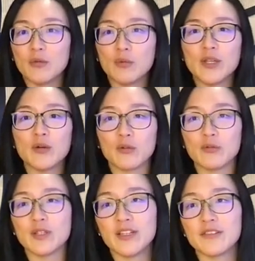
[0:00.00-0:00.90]
we don't
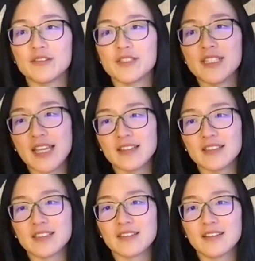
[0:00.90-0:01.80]
really understand.
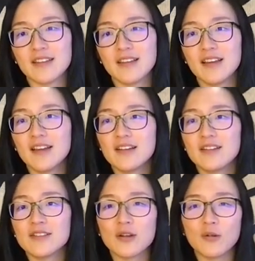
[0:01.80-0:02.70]

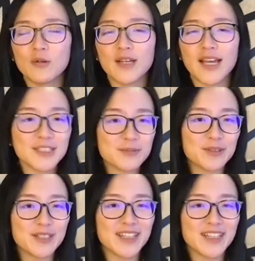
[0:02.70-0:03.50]
So that's pretty